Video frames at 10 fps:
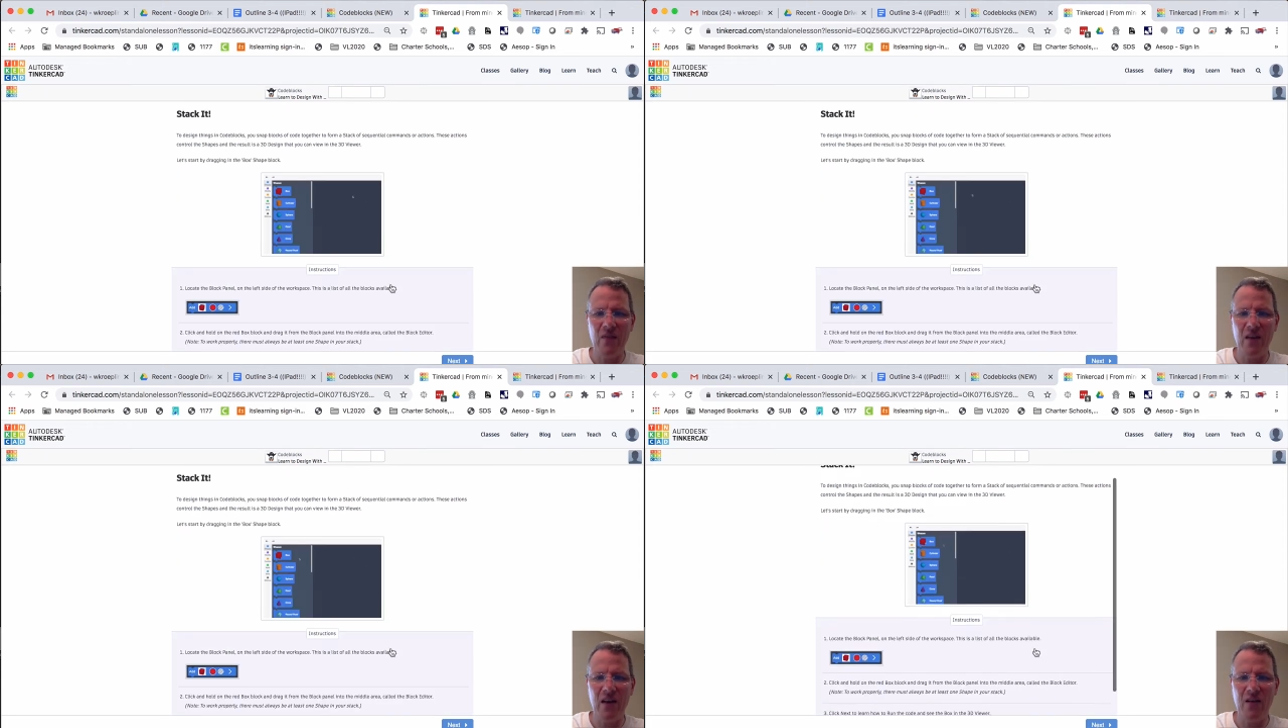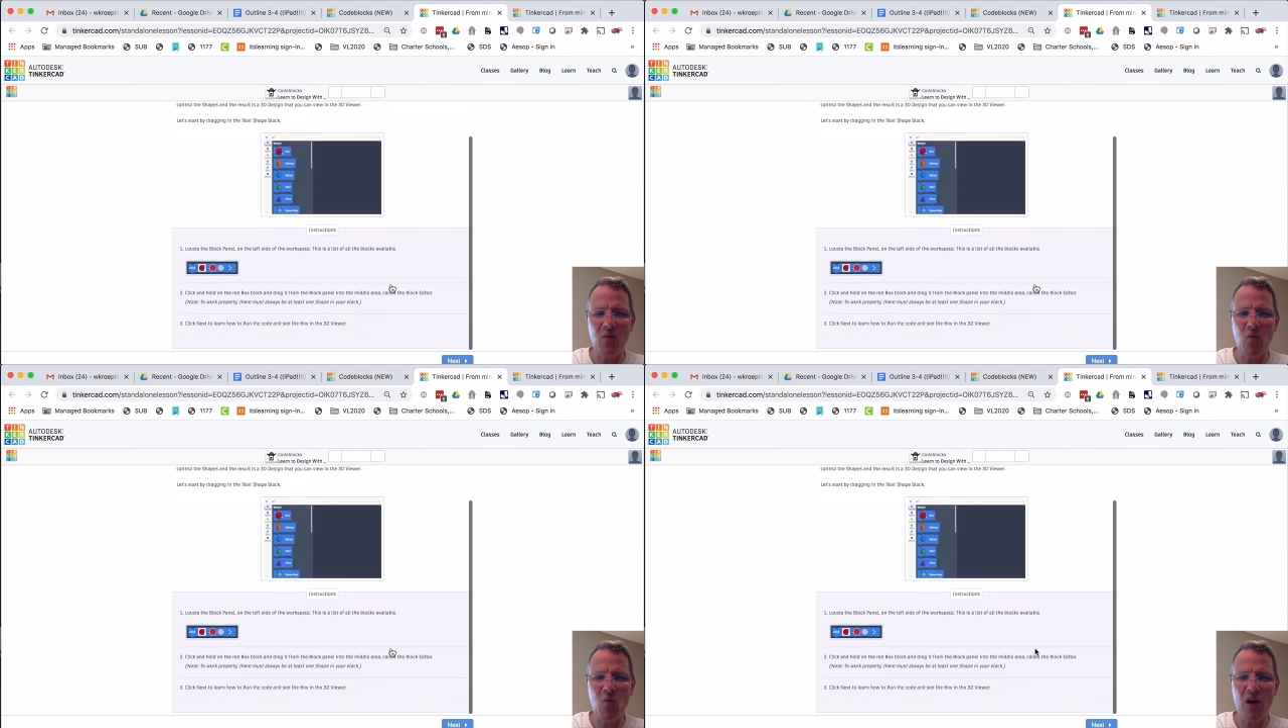and
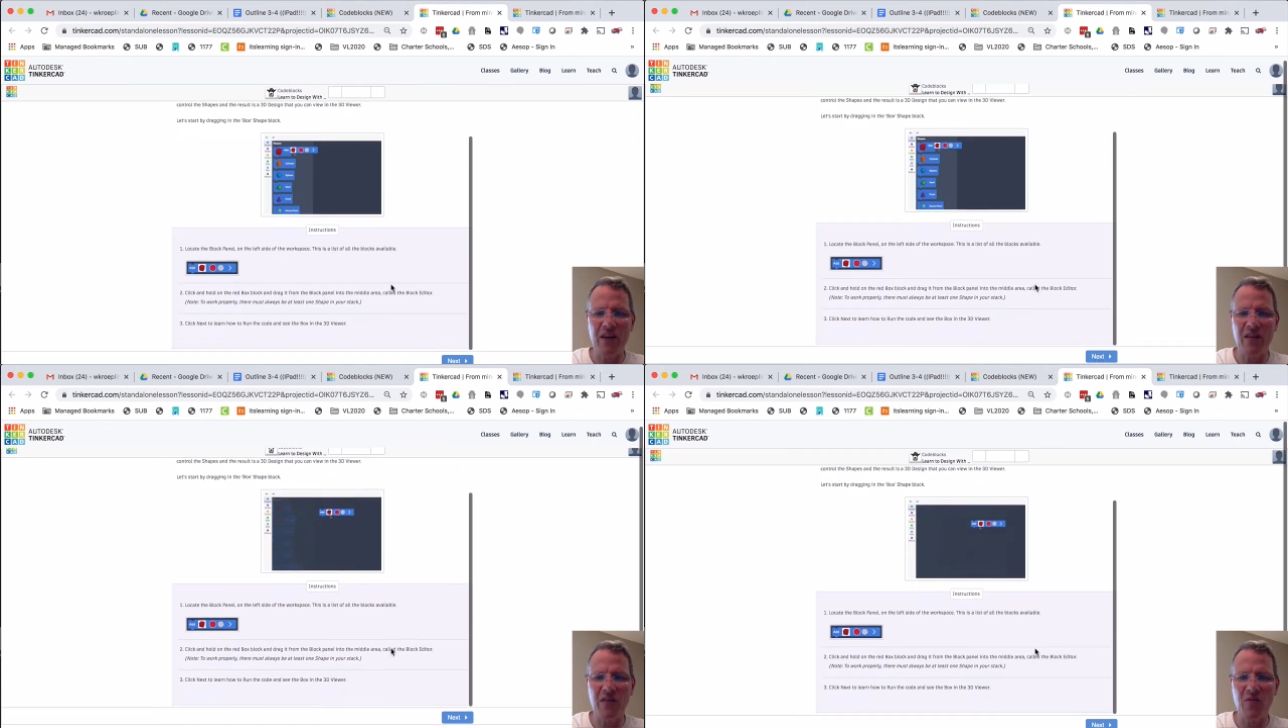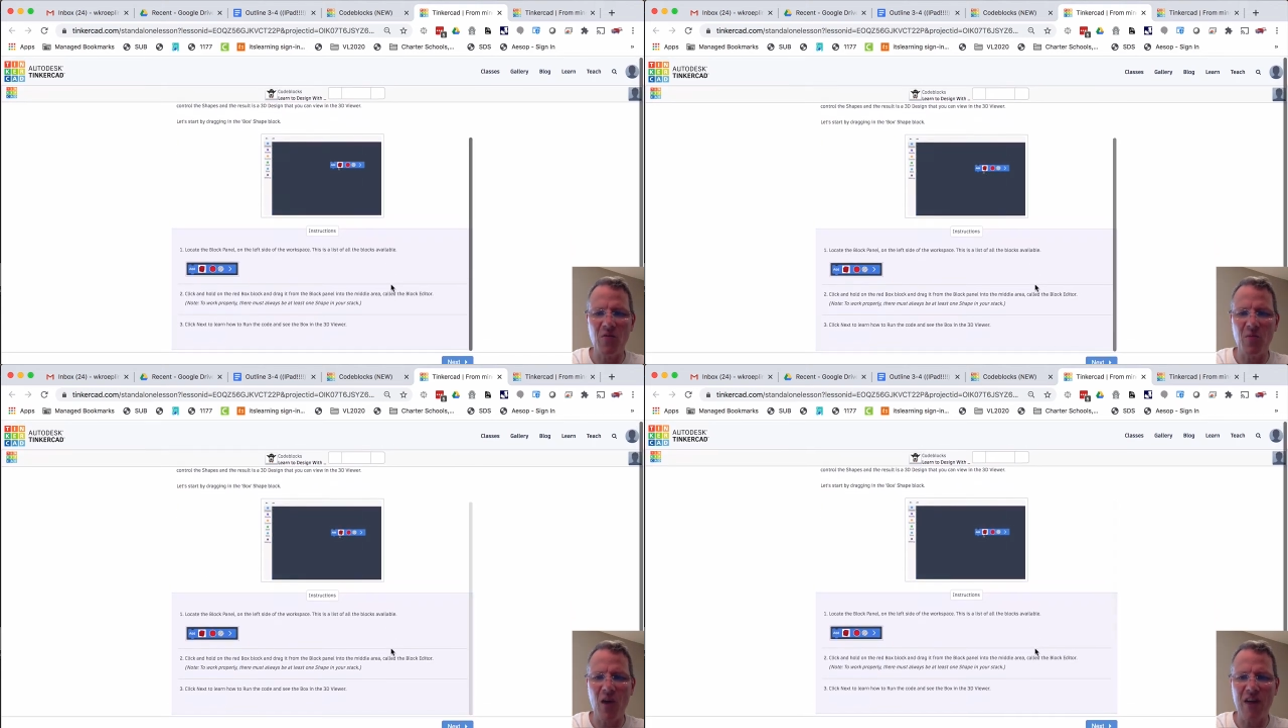it will walk you through
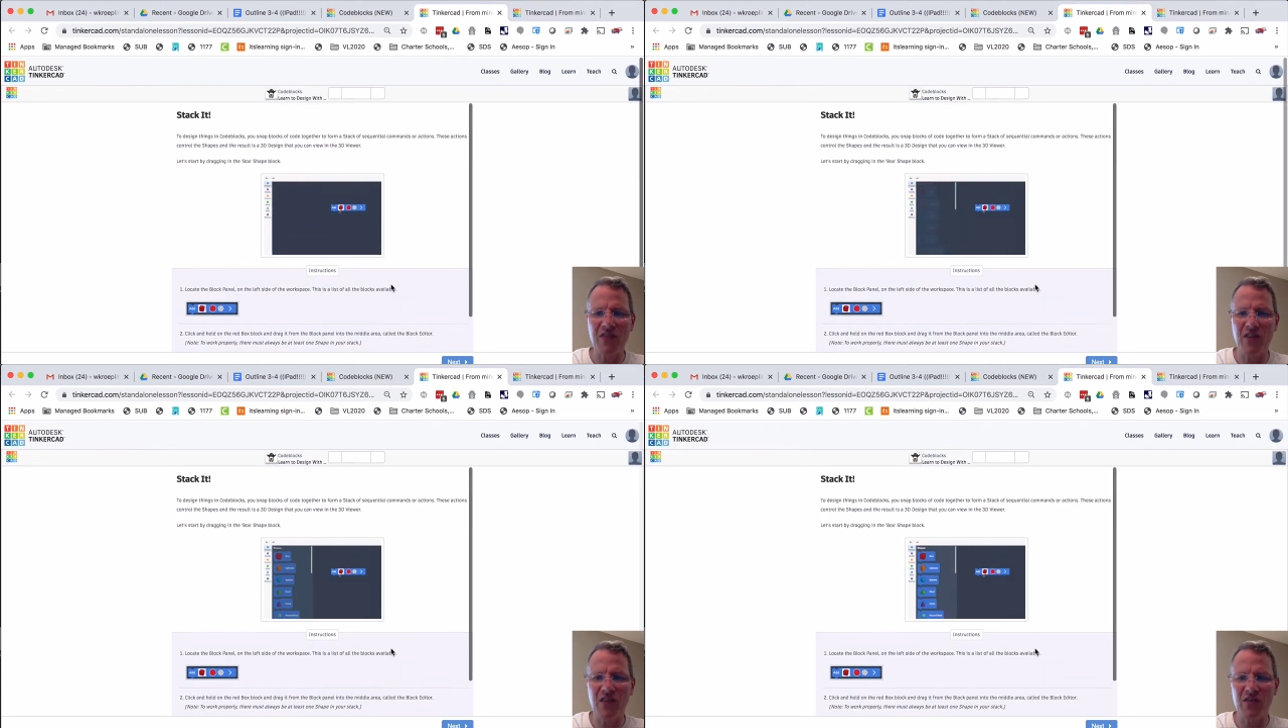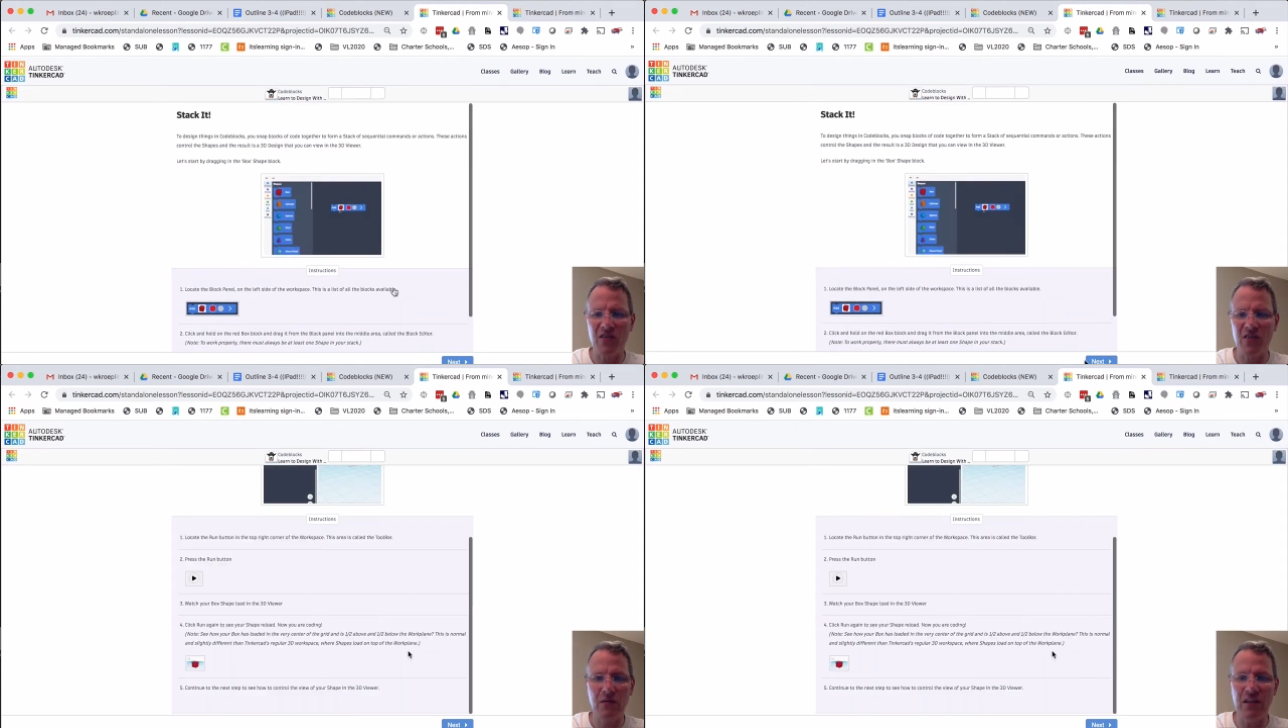the
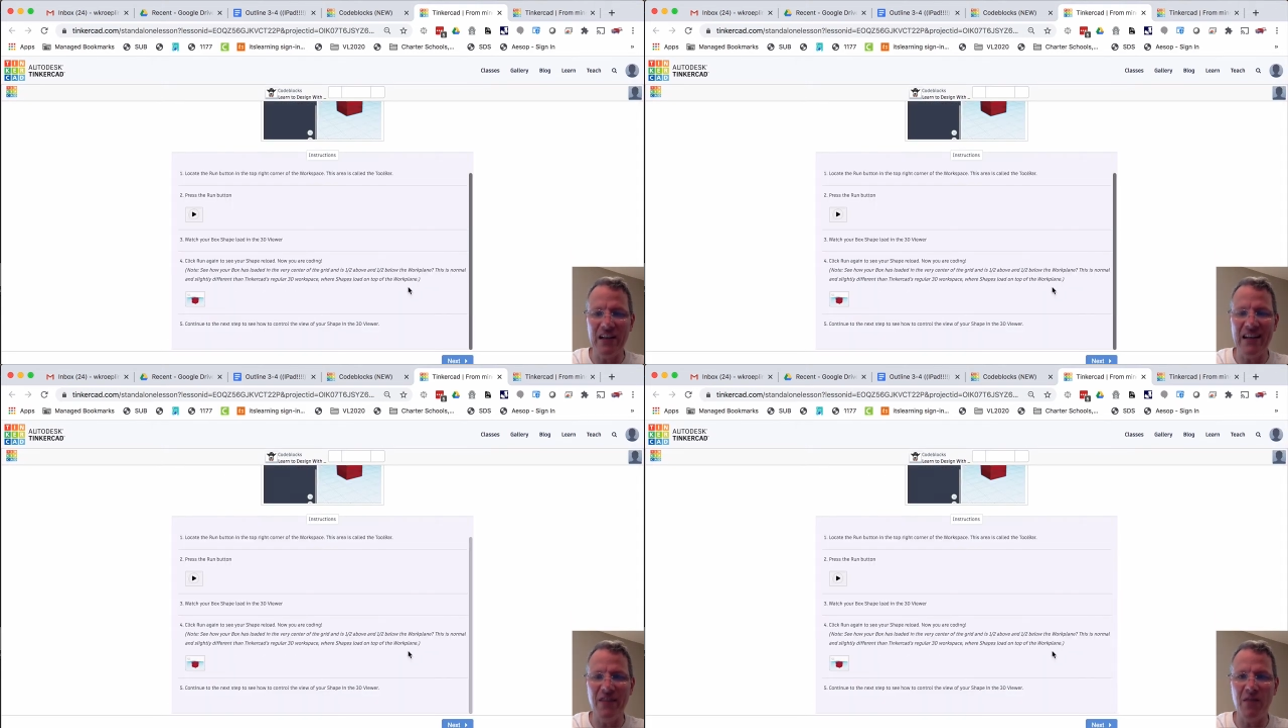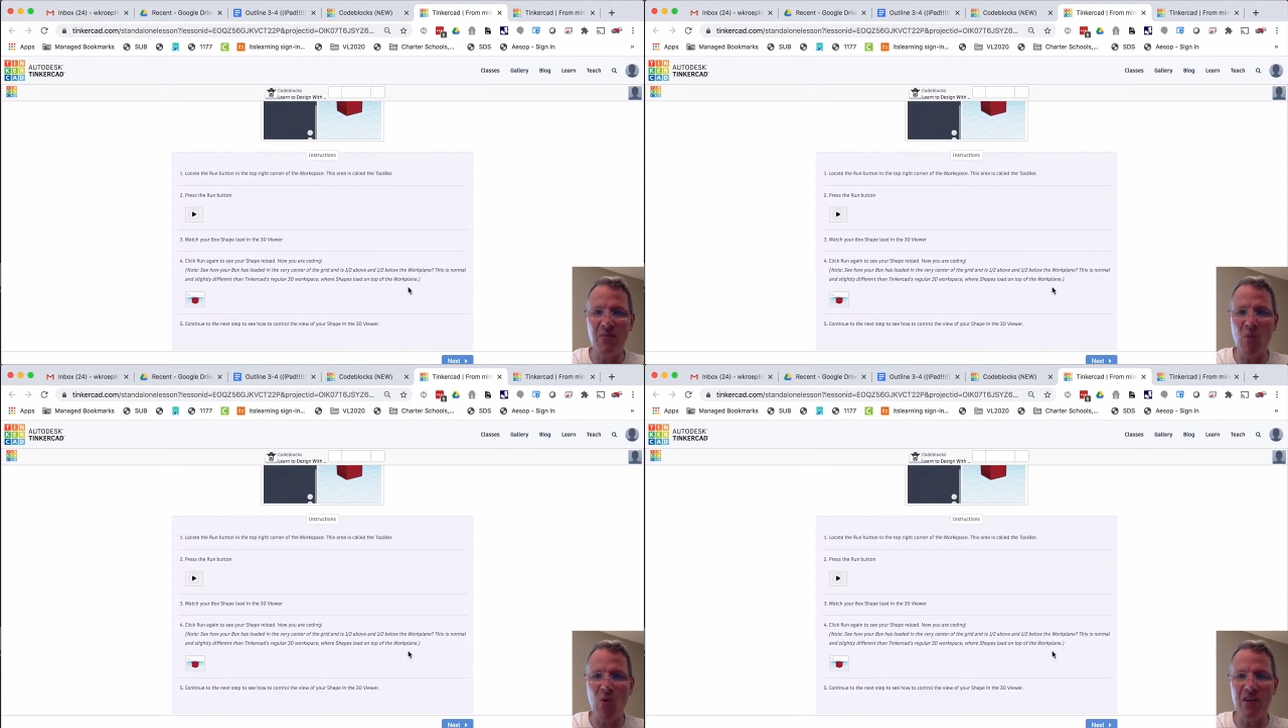process in
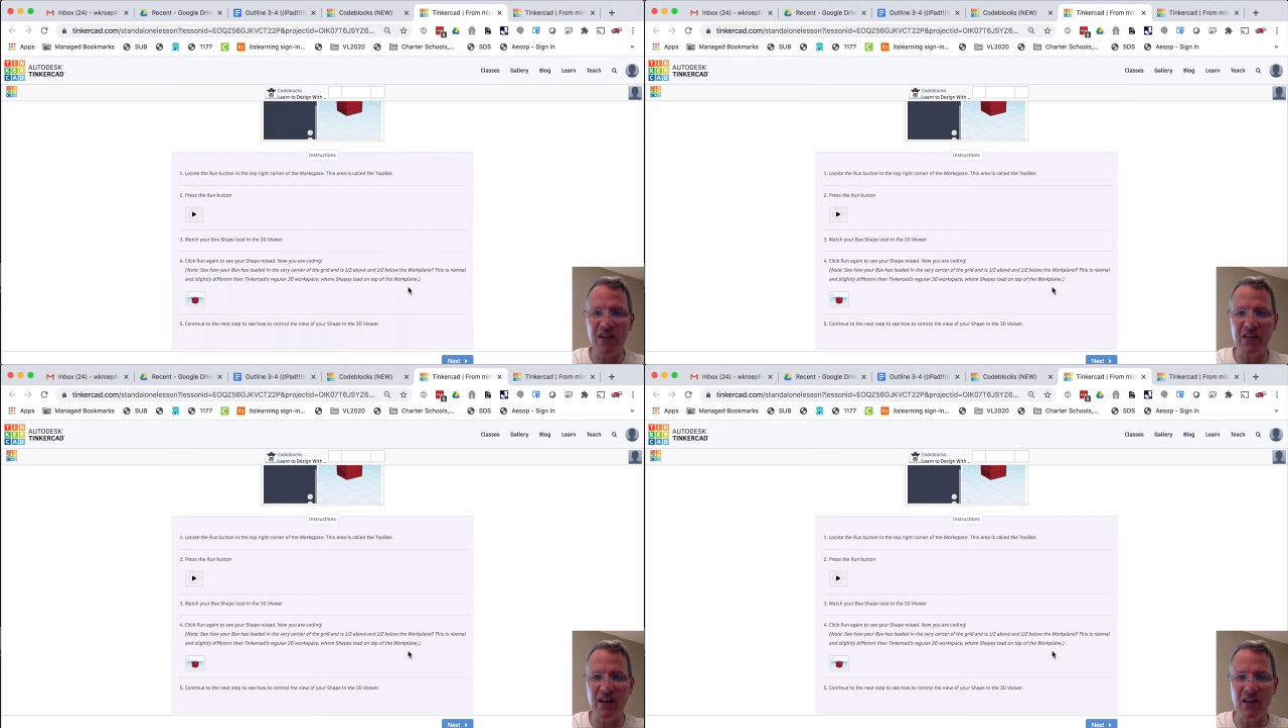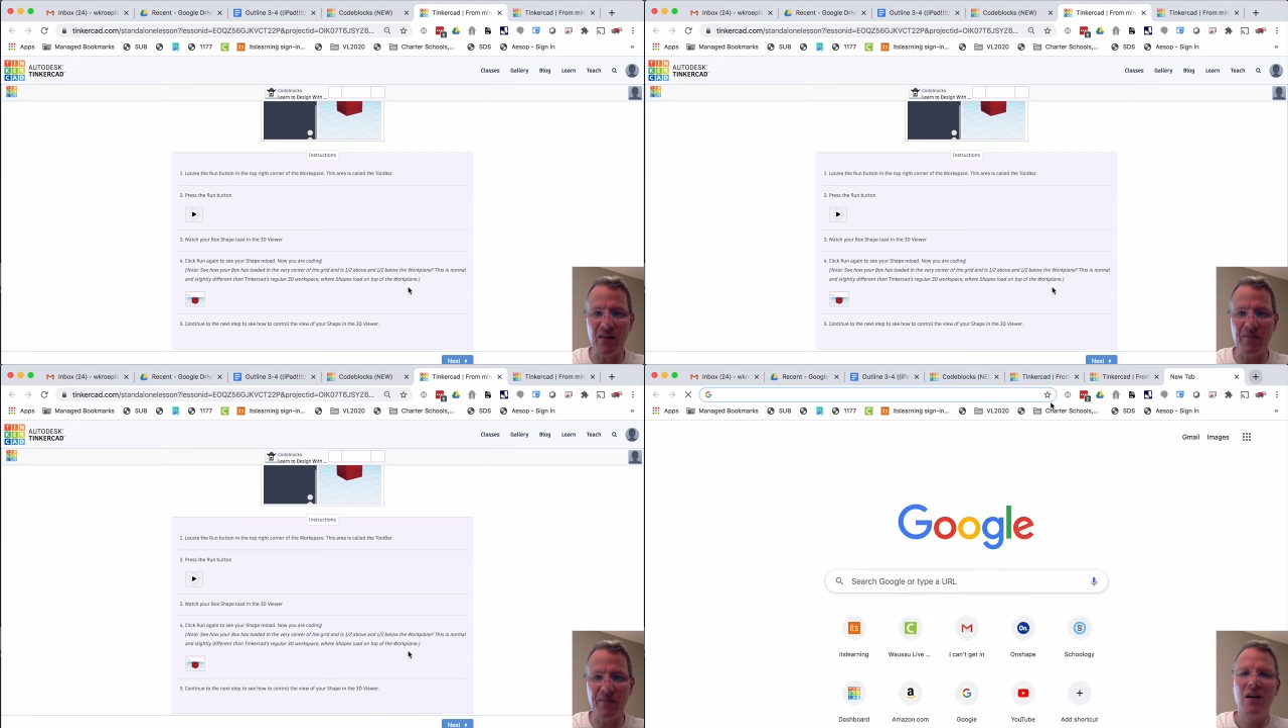even more detail.